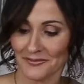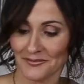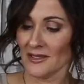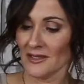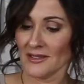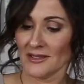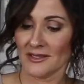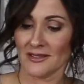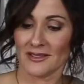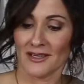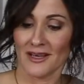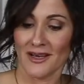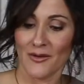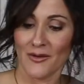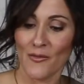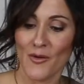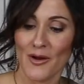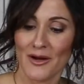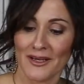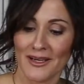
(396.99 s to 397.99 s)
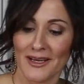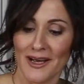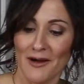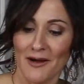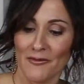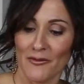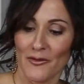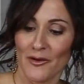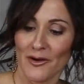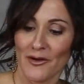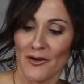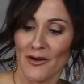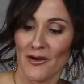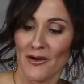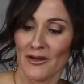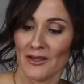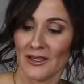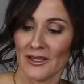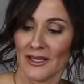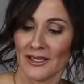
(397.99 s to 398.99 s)
Just want to cover it
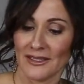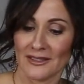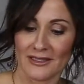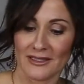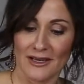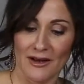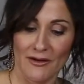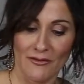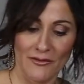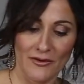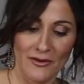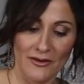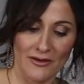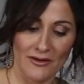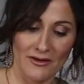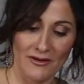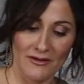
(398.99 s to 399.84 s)
all. I like to cover